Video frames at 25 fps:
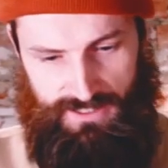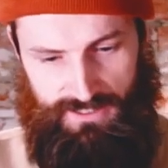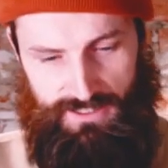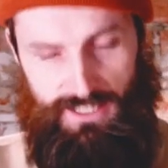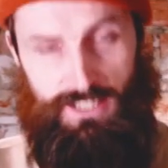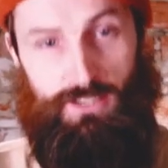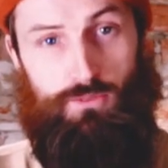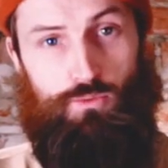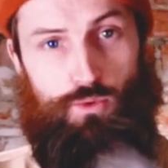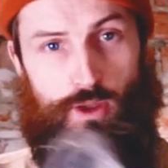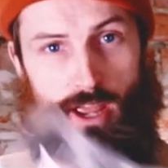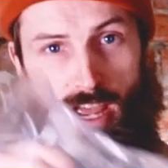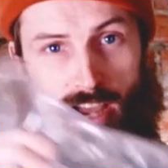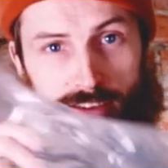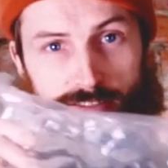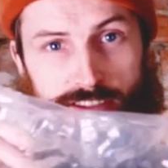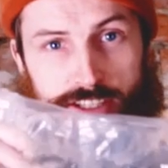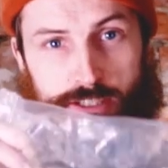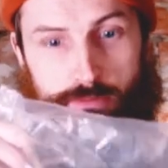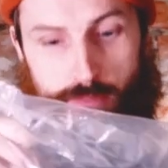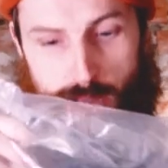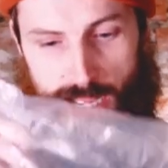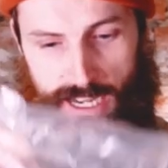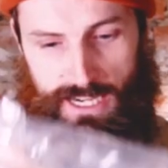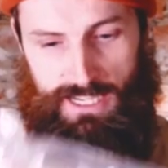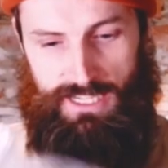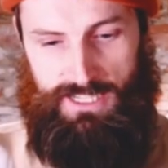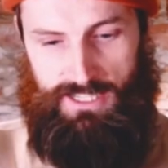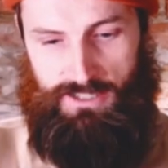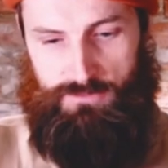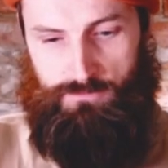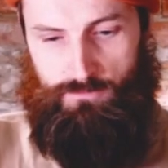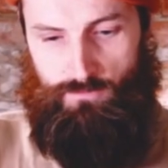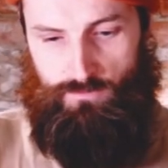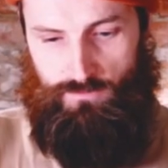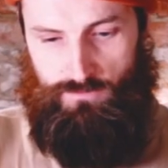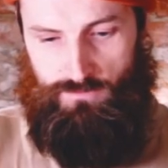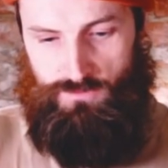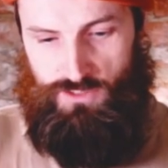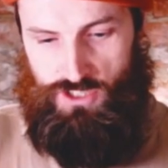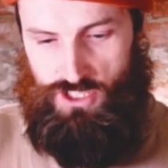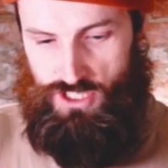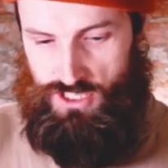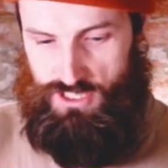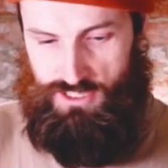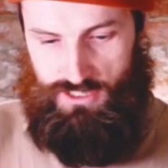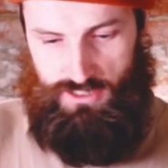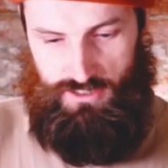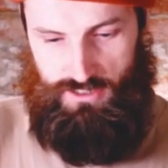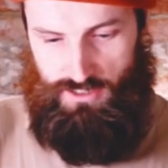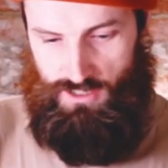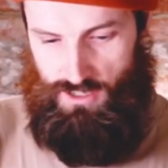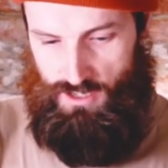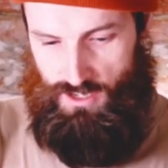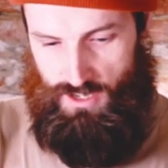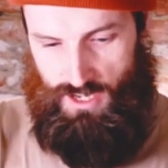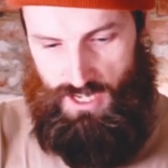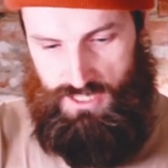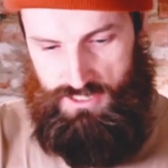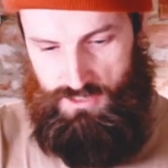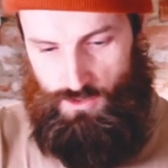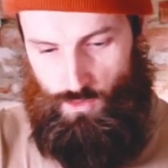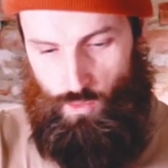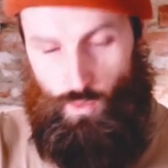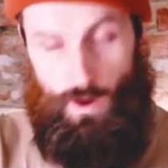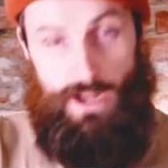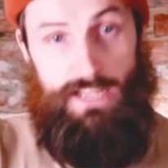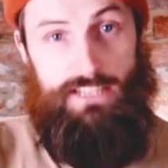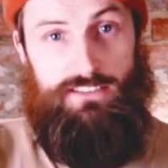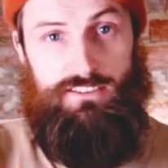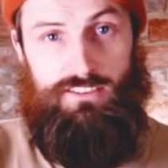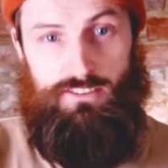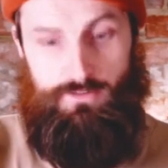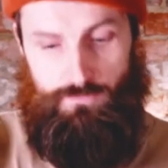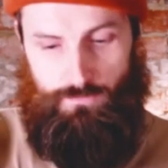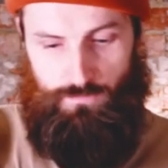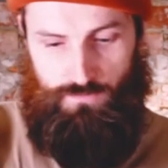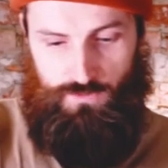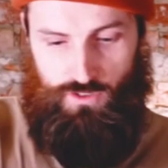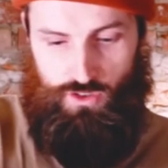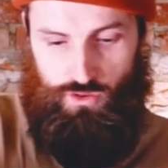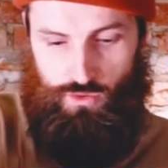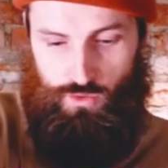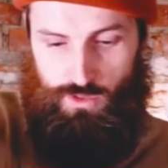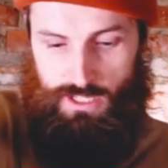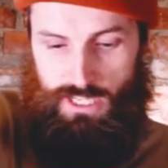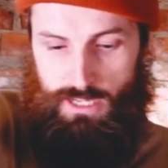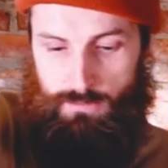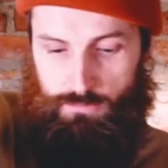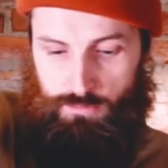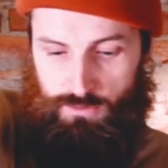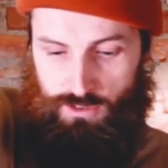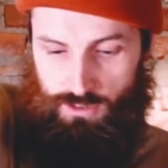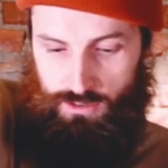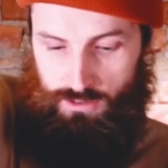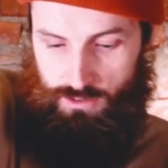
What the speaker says: Then we have this bag just as a weight to keep the